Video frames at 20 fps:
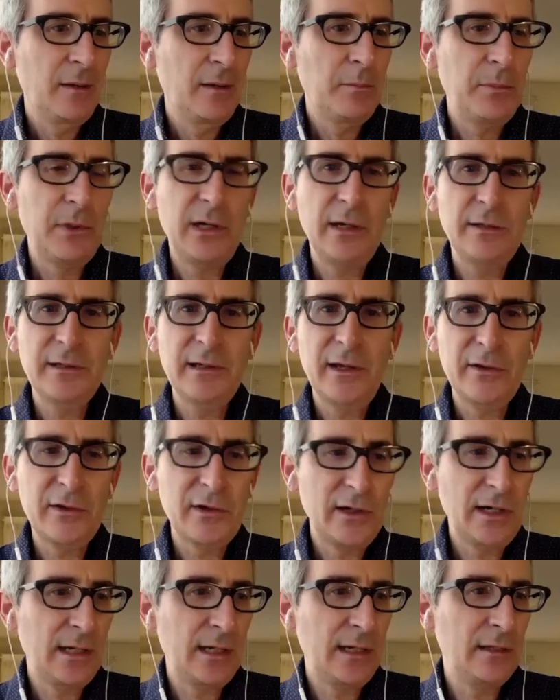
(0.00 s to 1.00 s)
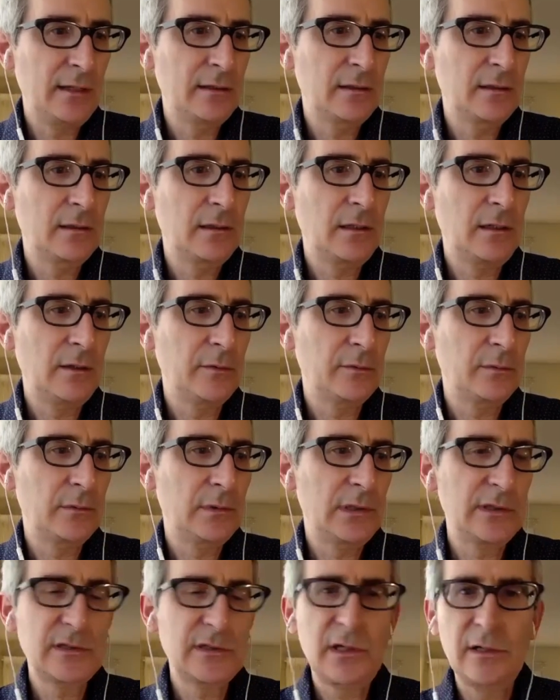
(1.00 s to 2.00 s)
But on the other hand, you know,
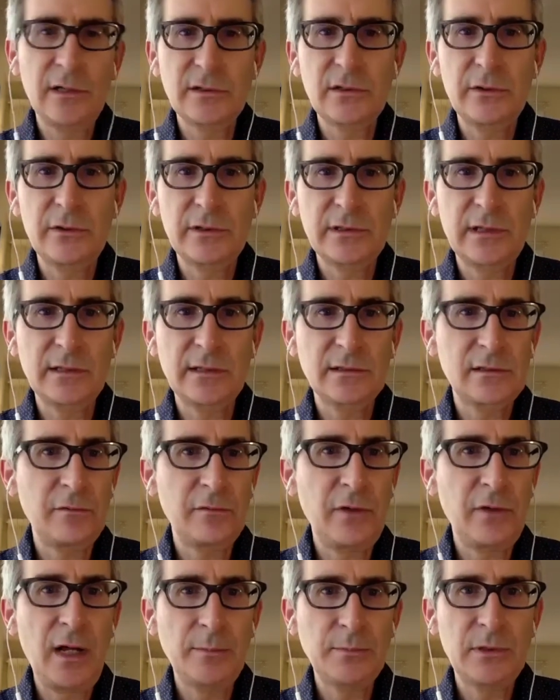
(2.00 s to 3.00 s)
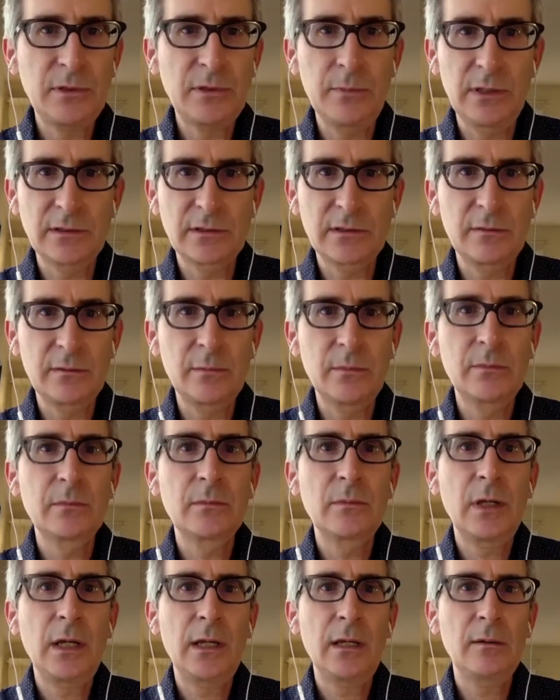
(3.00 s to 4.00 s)
there's also a sense of optimism
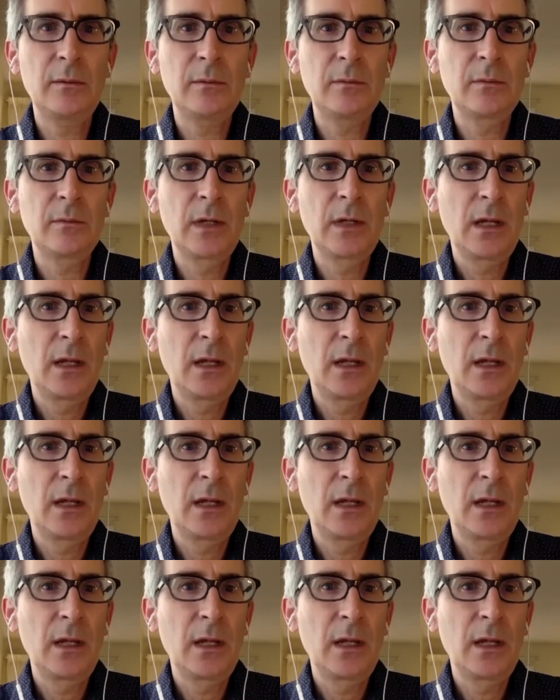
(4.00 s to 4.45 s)
and,